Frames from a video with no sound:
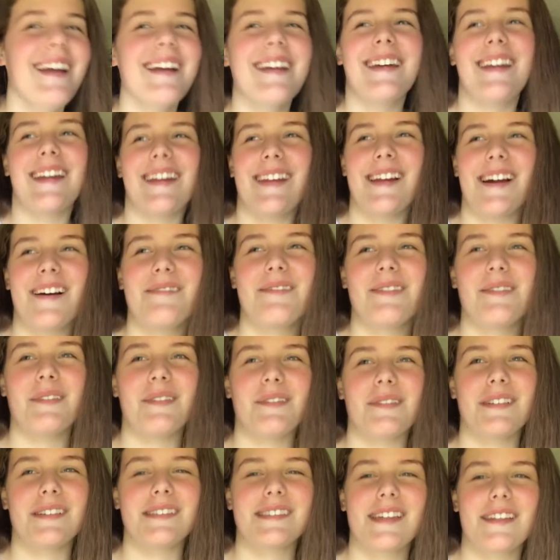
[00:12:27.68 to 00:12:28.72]
can I not put
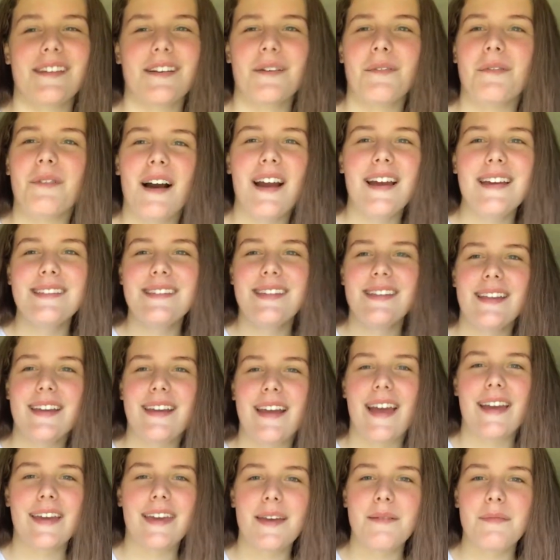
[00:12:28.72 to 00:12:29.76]
my words together? Why is it
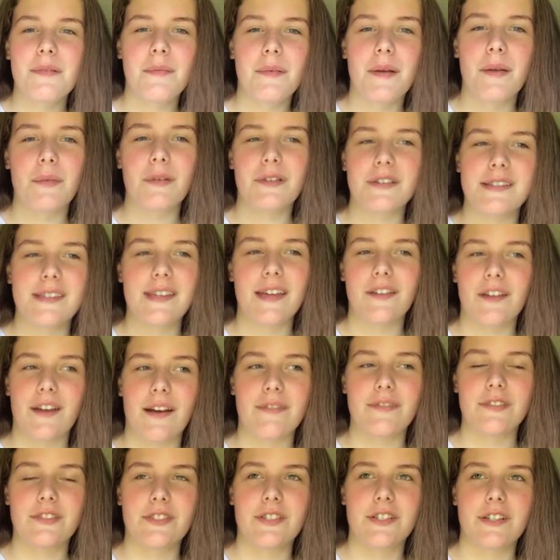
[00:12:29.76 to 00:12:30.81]
like I can't put my words together
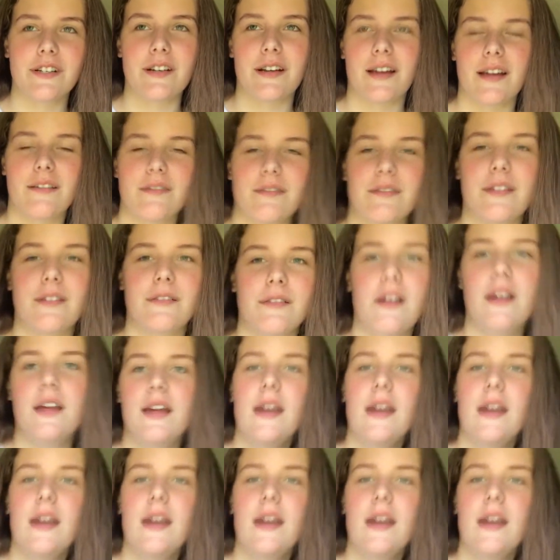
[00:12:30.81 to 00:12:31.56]
after cheer? I don't know.